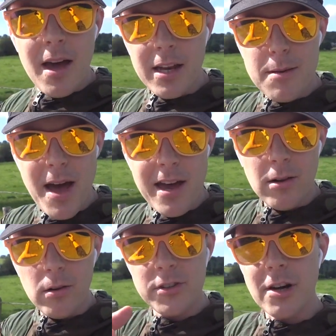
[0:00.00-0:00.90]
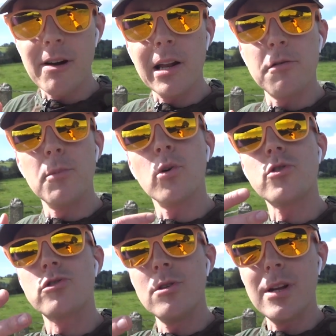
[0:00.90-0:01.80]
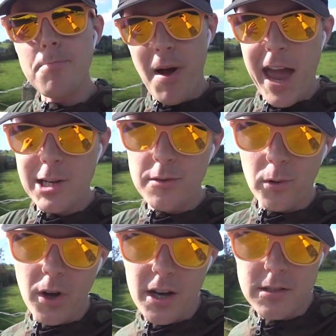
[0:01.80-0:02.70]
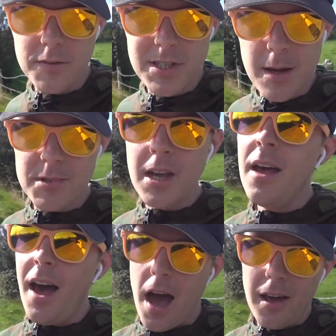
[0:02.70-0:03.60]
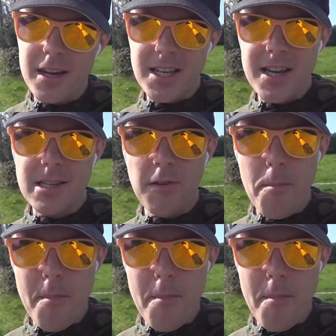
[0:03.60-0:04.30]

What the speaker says: an email directly from yours truly, packed with all kinds of tips and ideas for